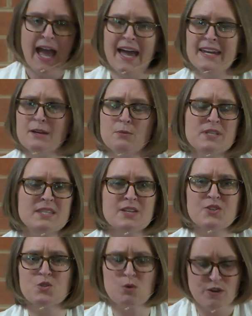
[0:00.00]
And it was
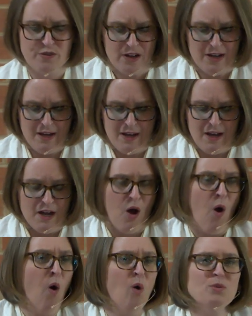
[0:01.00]
this sort of
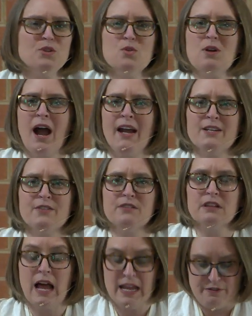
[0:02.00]
whole new kind of
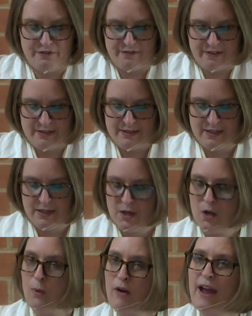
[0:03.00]
life
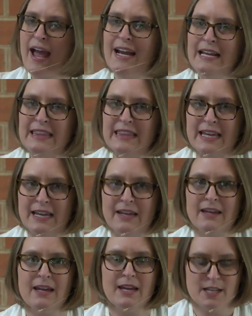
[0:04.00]
where
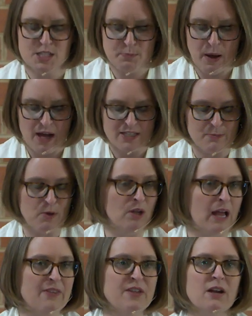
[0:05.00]
anything is
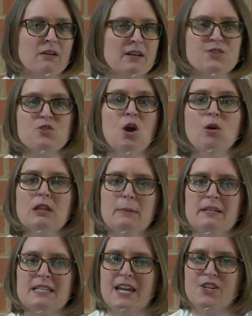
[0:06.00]
possible and there is no
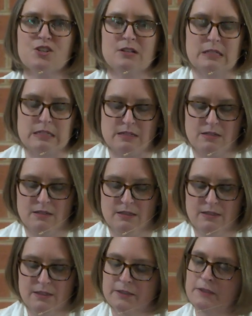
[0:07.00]
limitations.
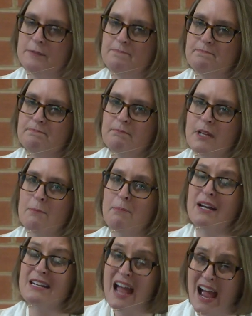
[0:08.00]

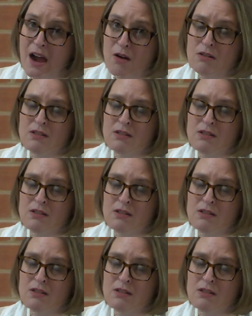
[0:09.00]
But now,